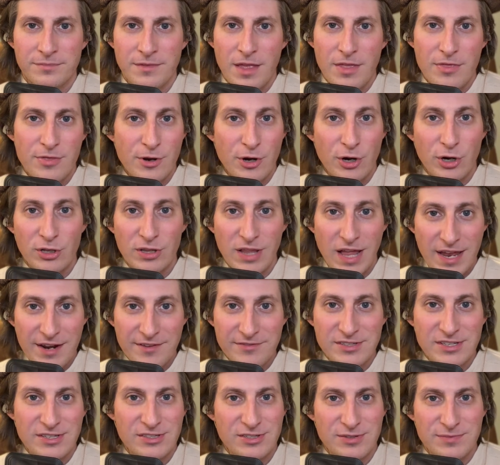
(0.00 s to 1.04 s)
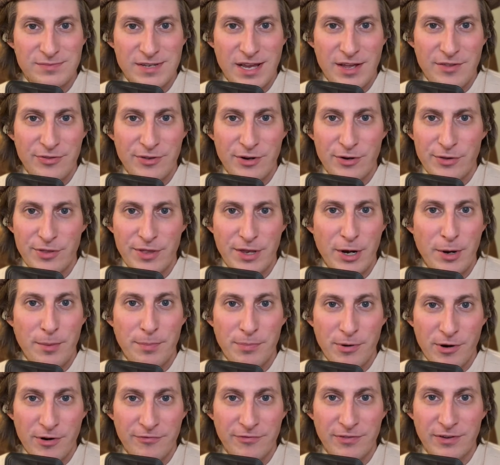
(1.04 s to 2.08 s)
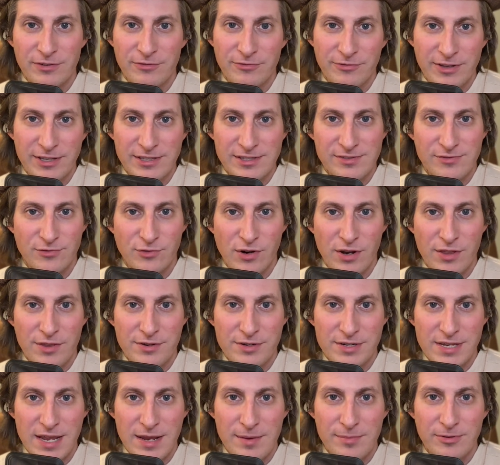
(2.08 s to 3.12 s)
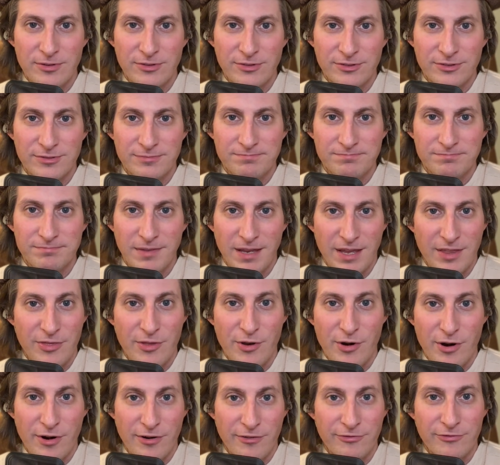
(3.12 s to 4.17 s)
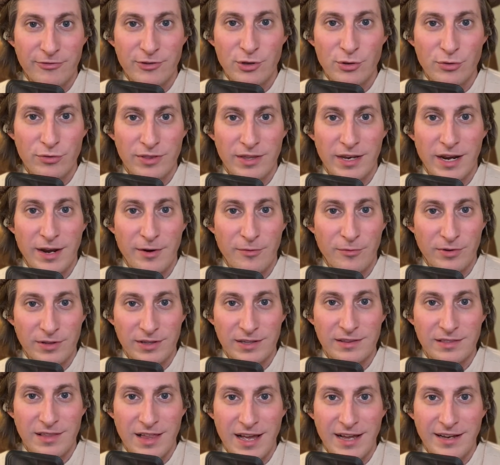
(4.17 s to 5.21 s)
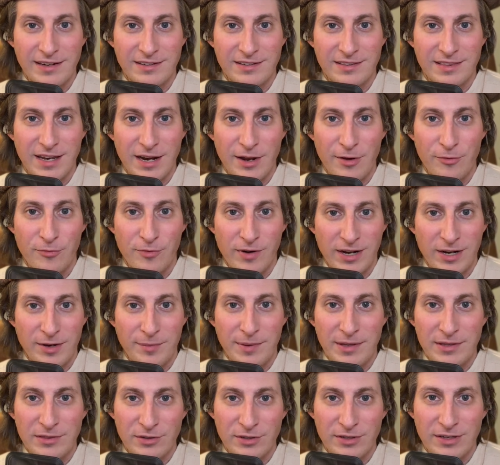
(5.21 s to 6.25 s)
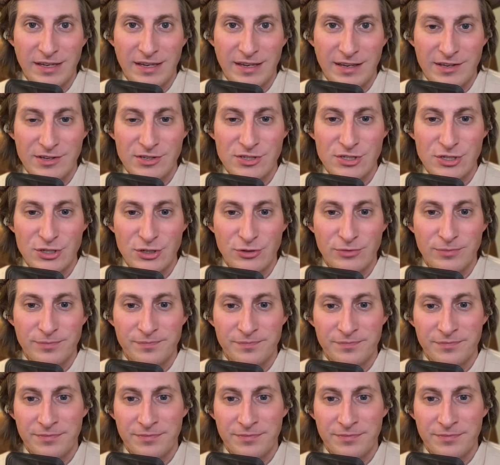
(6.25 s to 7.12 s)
There are a lot of systems out there that are perfect fits for other tables, and there are a few that I really liked that I would recommend looking into.